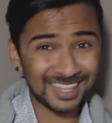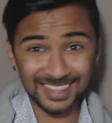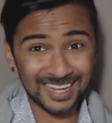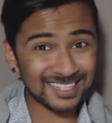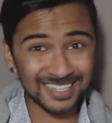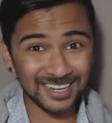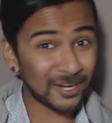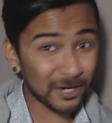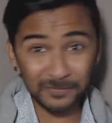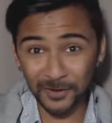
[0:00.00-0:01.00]
That's it. You
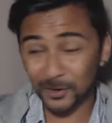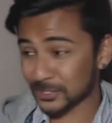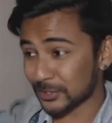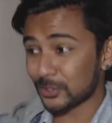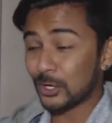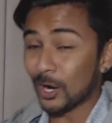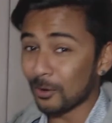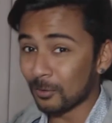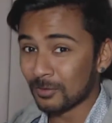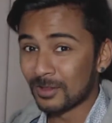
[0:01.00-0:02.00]
don't got to focus on the
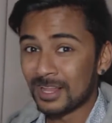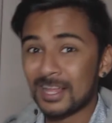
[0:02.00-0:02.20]
goal,